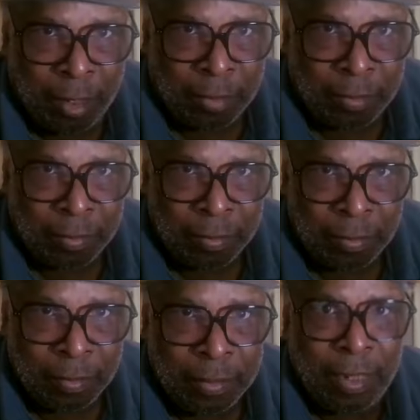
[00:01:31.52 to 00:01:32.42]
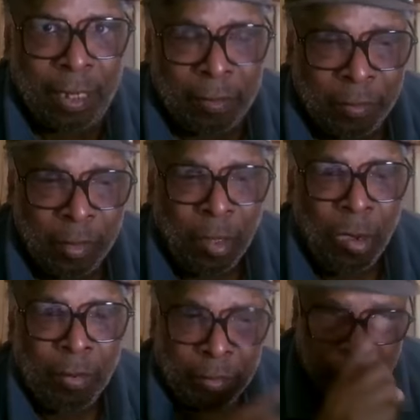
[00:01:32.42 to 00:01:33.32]
all. night. Yeah. And you were
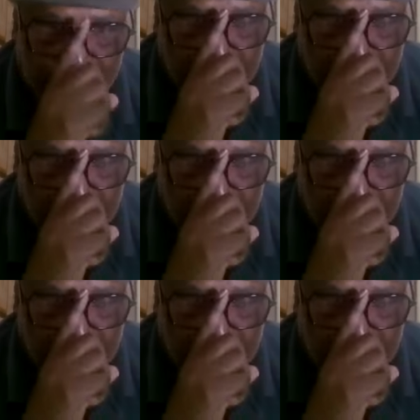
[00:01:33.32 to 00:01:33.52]
cool. You,